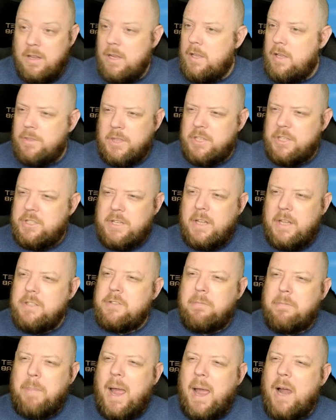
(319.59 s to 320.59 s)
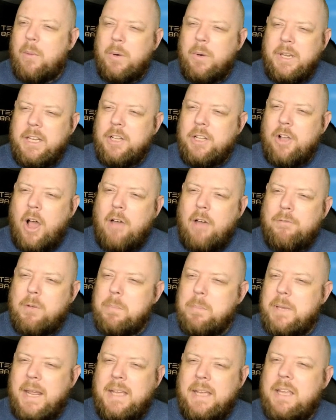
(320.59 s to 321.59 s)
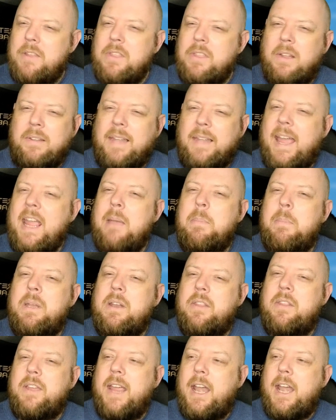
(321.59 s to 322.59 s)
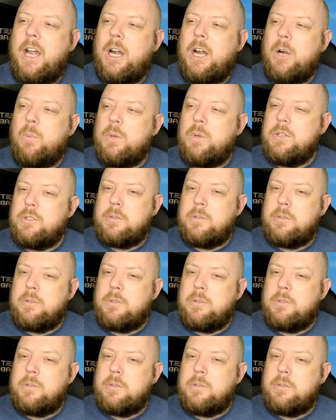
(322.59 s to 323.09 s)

The sense of power he got from taking the Lamb into the air was